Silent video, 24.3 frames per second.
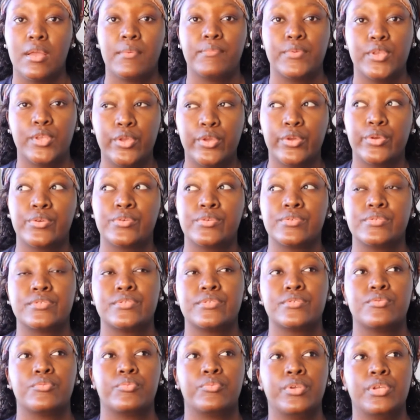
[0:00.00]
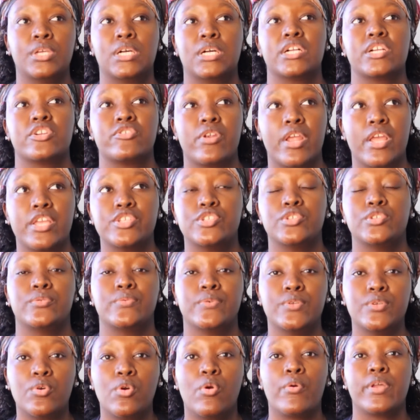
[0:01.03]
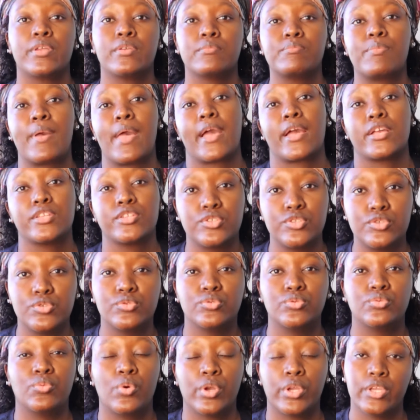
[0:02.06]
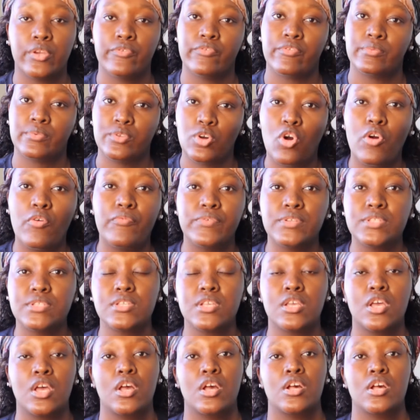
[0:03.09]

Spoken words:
because we are gradually going back to working from the office.